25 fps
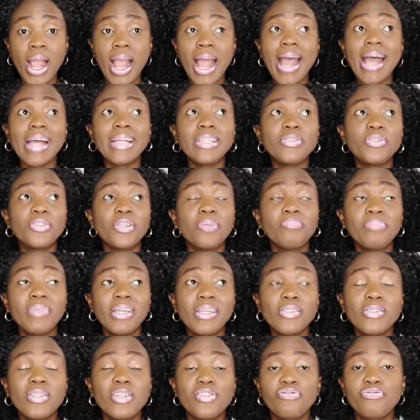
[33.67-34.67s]
And sometimes
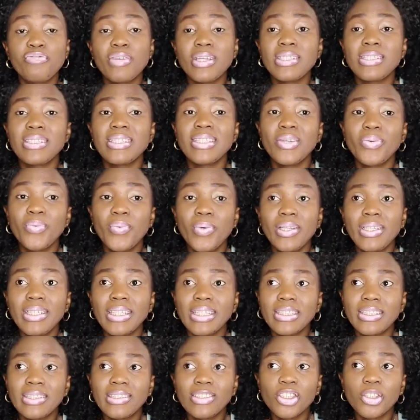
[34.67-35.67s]
they dress in a way that
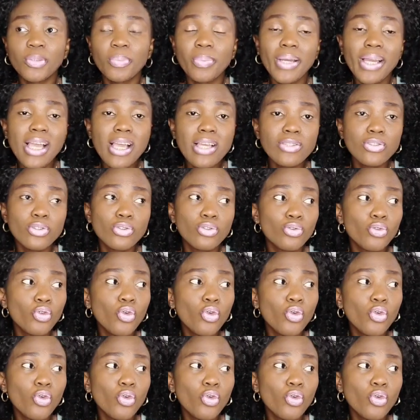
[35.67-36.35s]
inspires you to